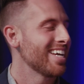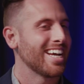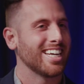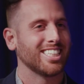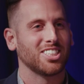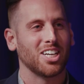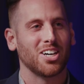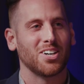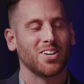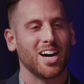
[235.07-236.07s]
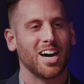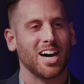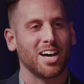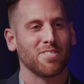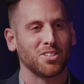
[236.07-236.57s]
And
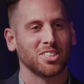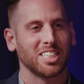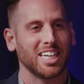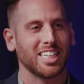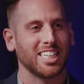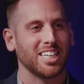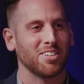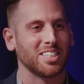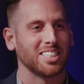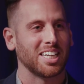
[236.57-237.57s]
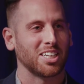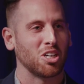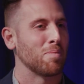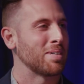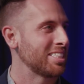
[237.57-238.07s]
so first thing I did was I
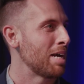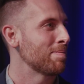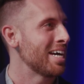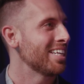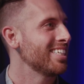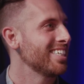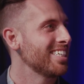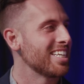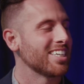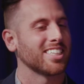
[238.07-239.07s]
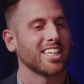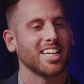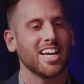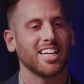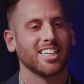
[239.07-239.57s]
called my stepdad, and I was like,
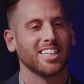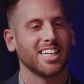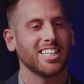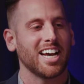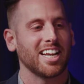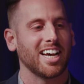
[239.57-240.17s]
hey Dad,